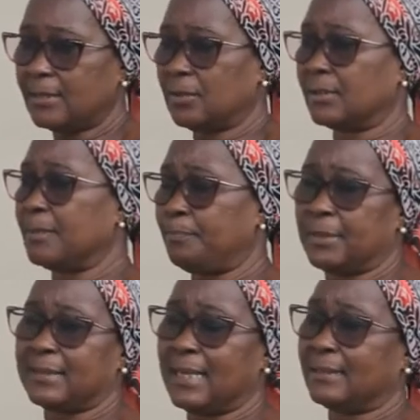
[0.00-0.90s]
So the
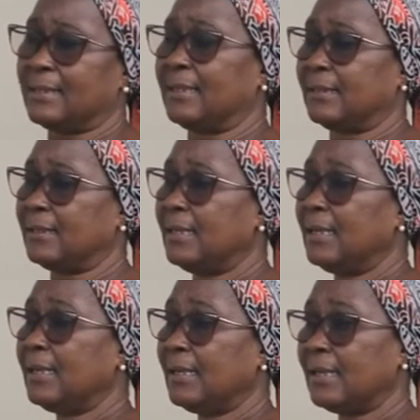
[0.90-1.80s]
important thing
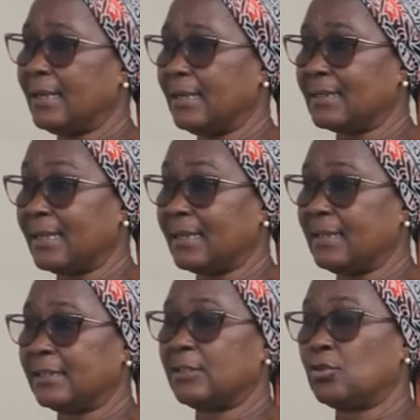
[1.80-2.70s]
is
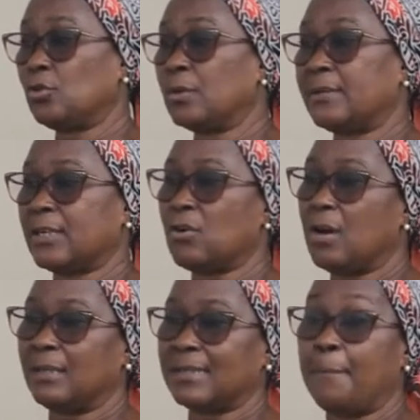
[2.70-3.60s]
analysis. You will
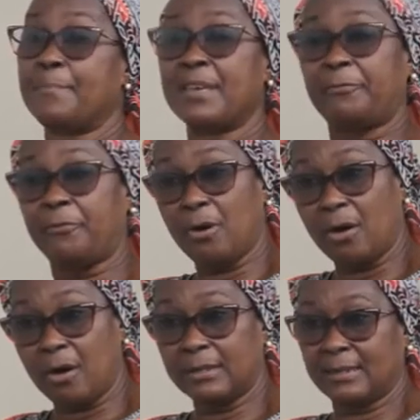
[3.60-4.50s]
recall that
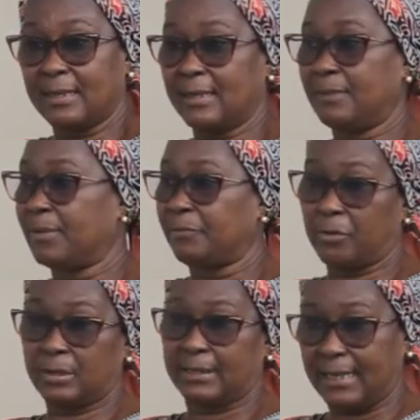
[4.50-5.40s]
before
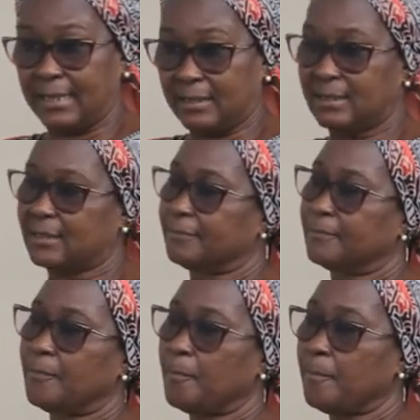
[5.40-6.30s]
this,
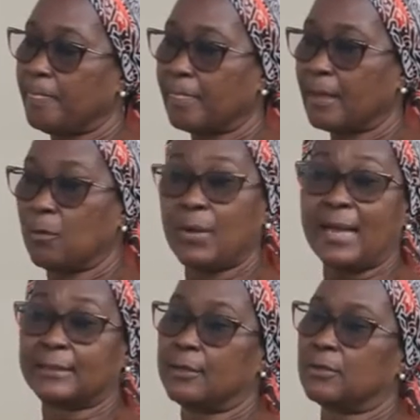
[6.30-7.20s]
we
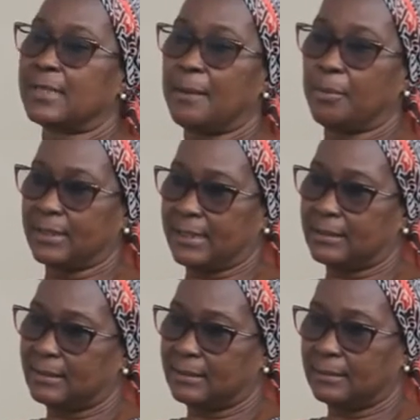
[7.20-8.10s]
had closed our borders.